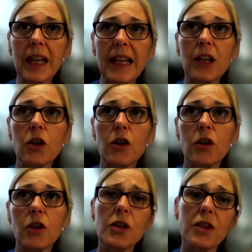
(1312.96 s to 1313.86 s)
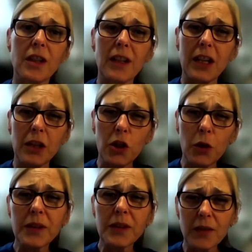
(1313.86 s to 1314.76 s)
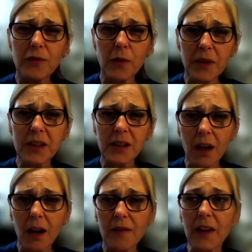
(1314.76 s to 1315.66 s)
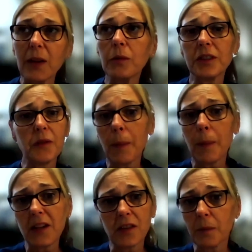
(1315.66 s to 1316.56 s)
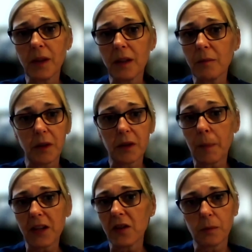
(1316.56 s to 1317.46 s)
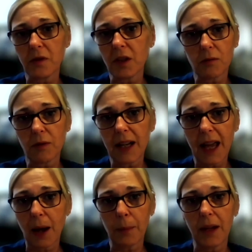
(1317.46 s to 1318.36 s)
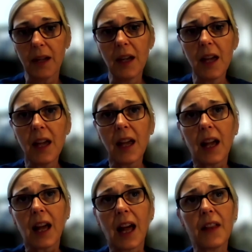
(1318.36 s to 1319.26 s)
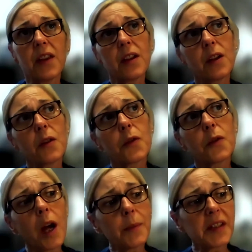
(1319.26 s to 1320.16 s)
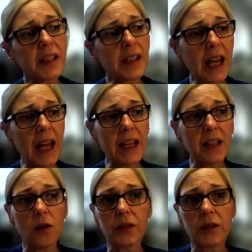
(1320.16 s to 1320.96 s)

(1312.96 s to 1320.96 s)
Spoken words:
getting good usage from the staff, and also the patients were just really happy. And the wipes contain